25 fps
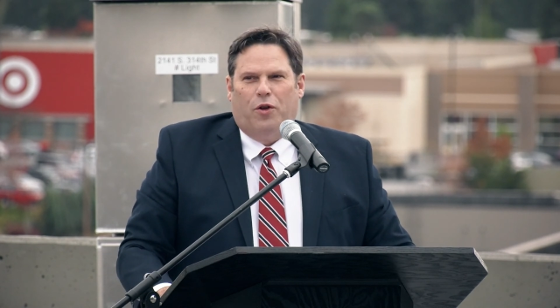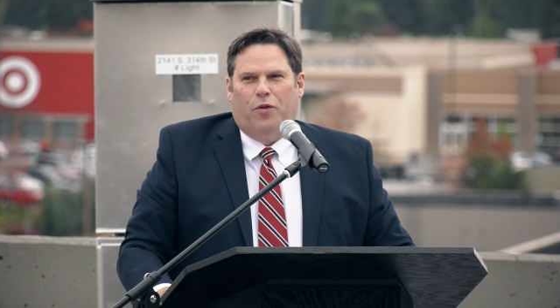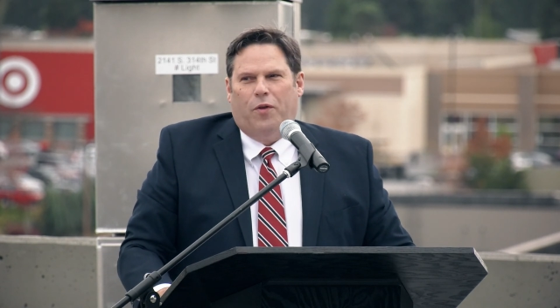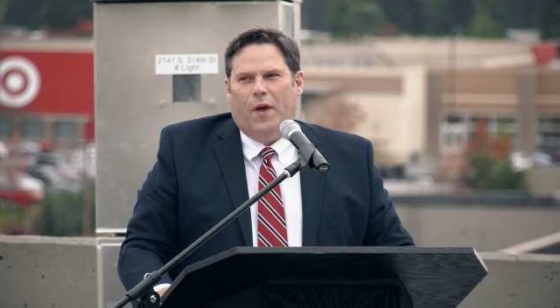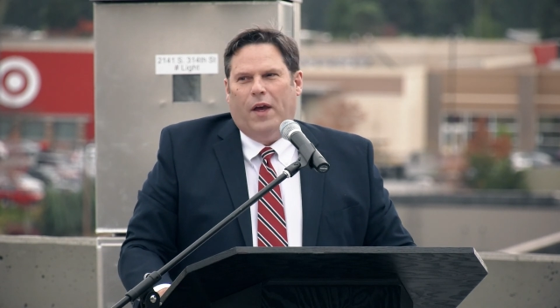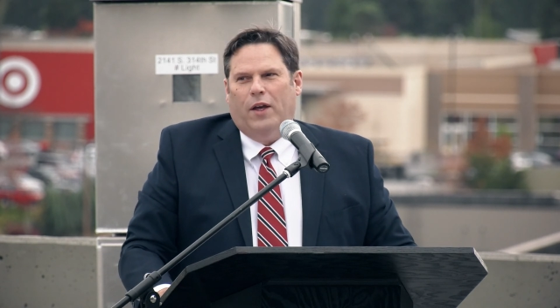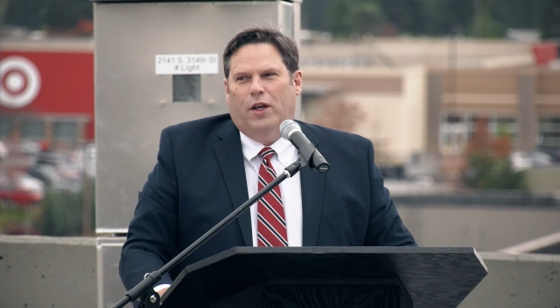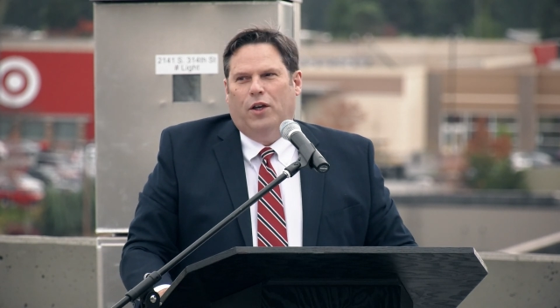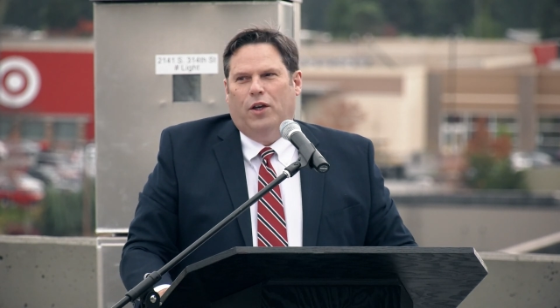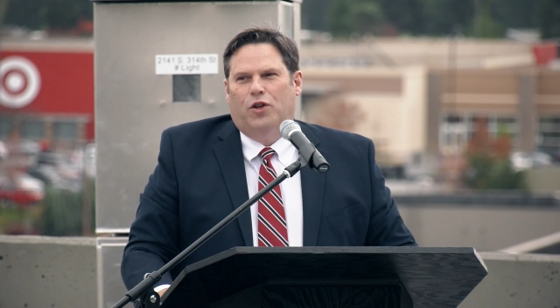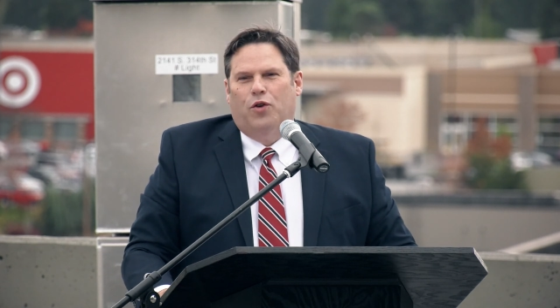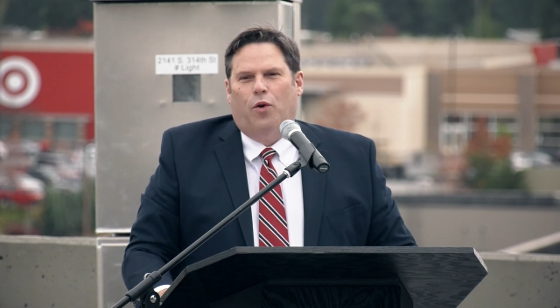
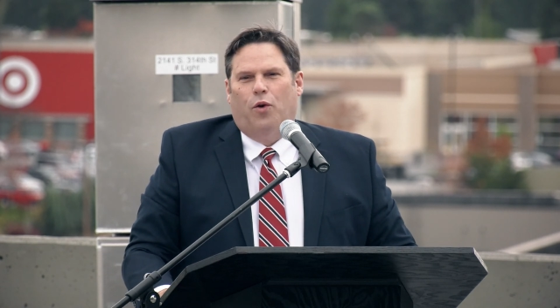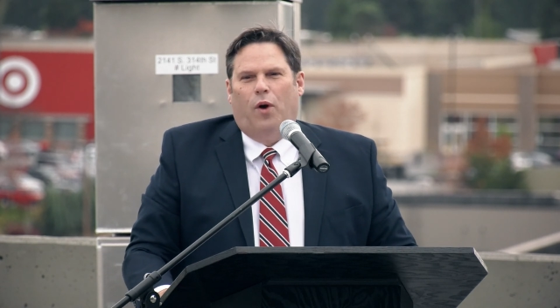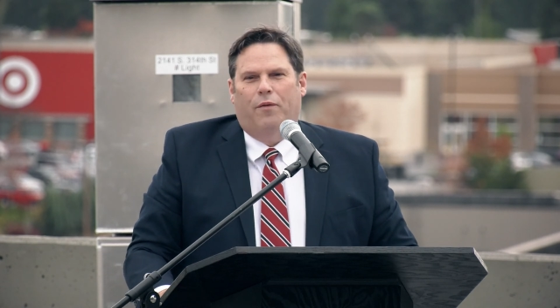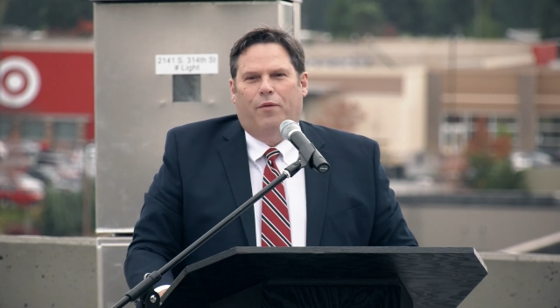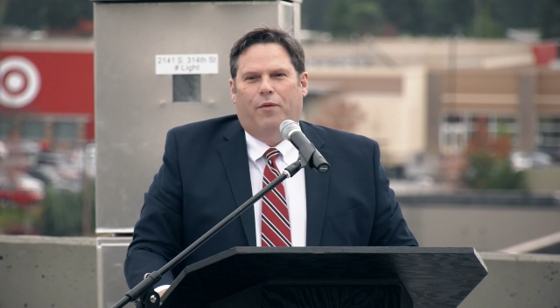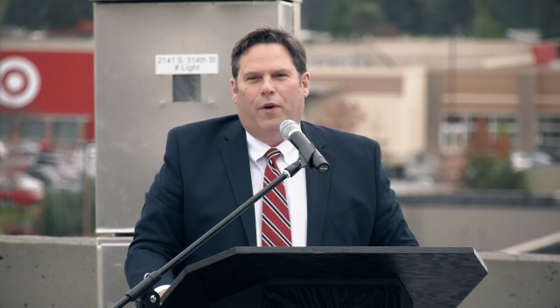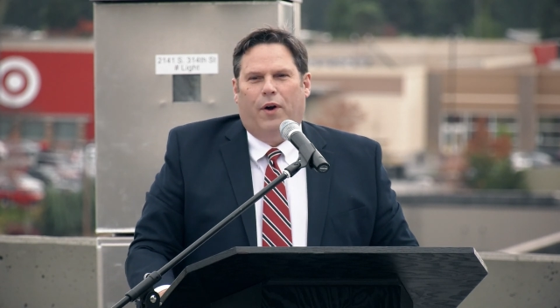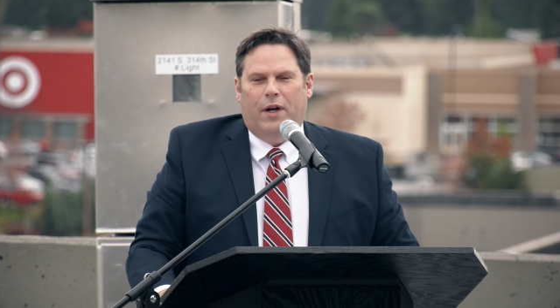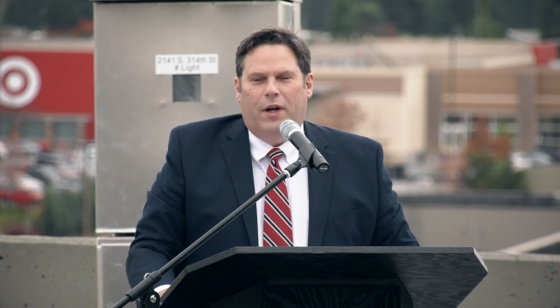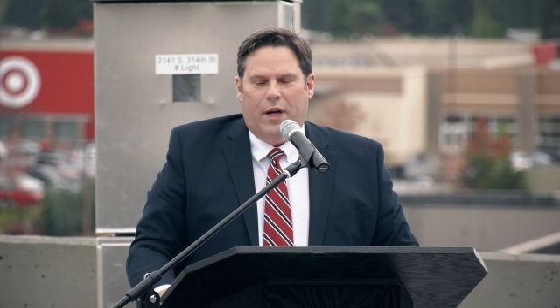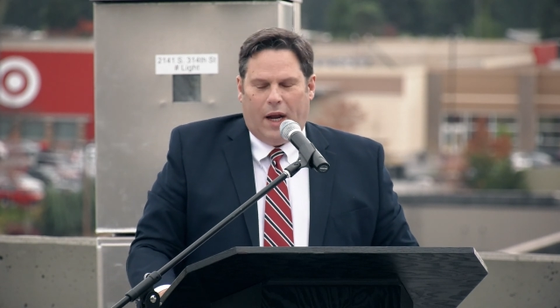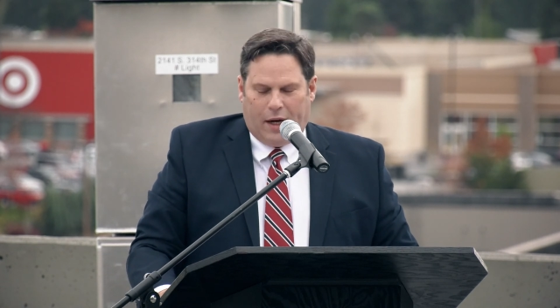thank you to our
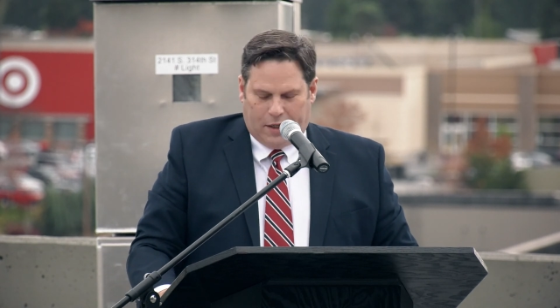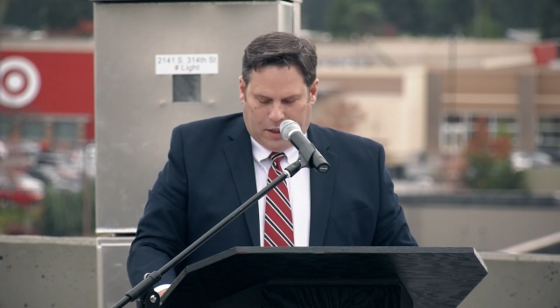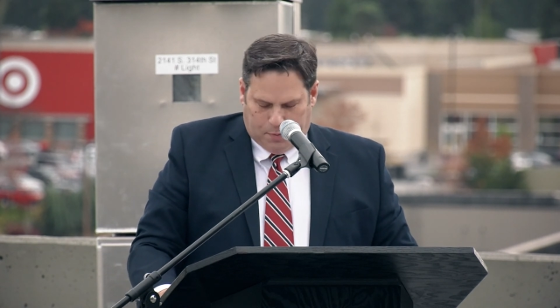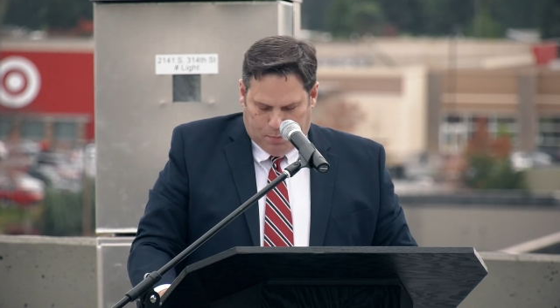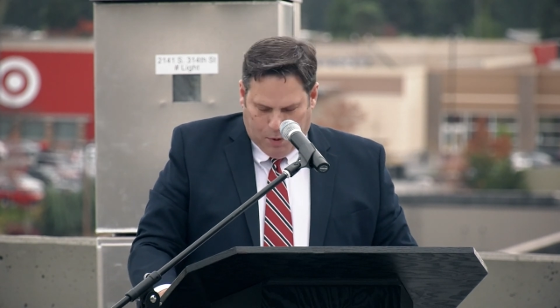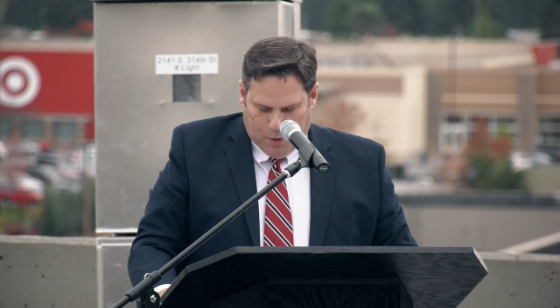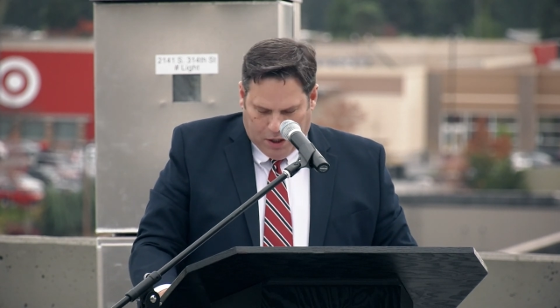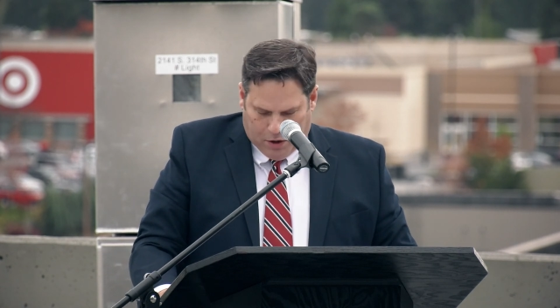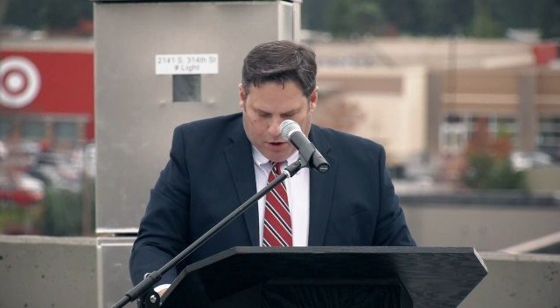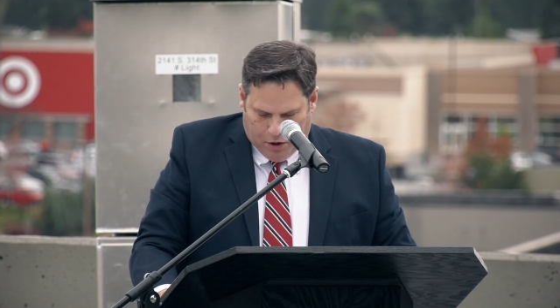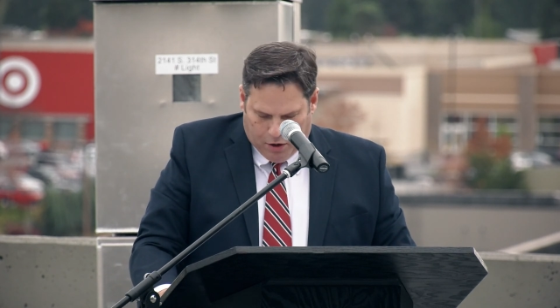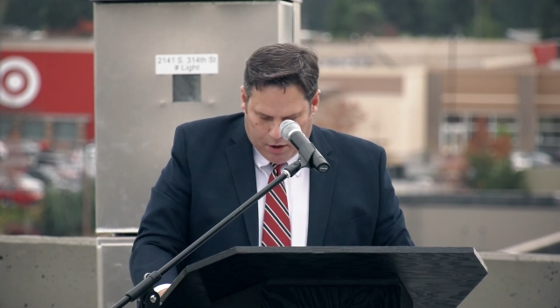very next
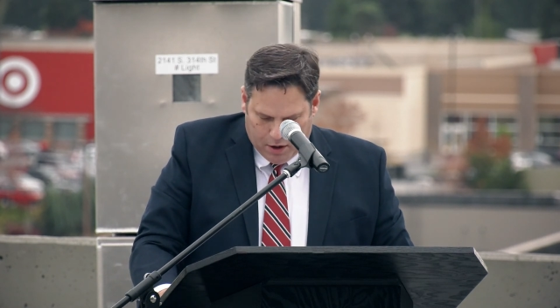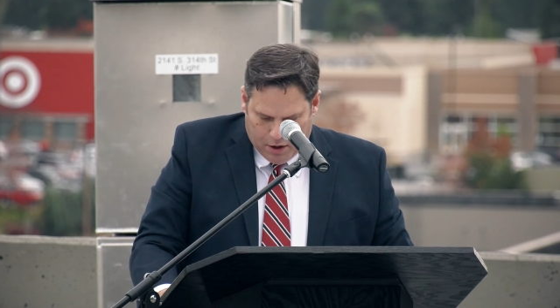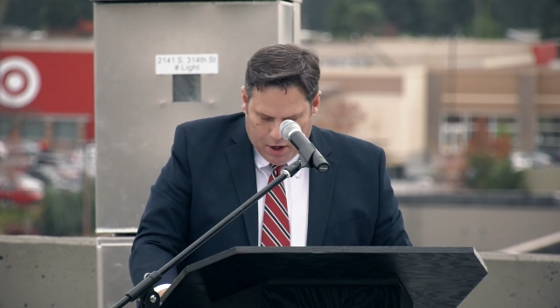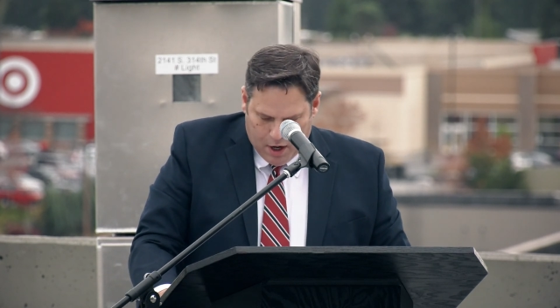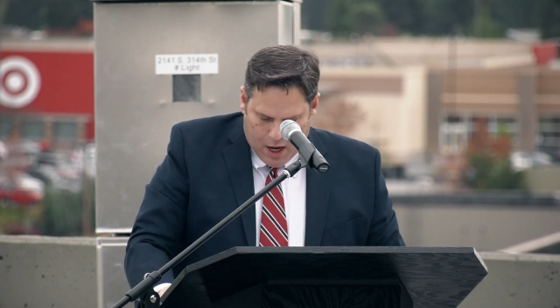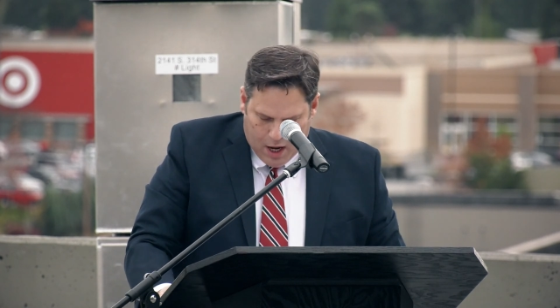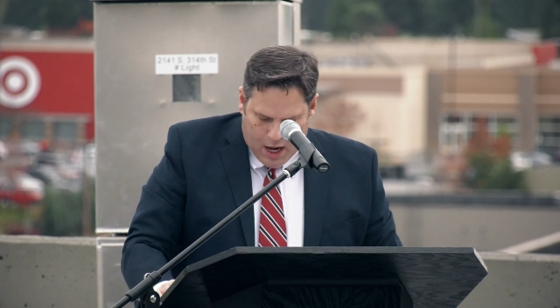speaker,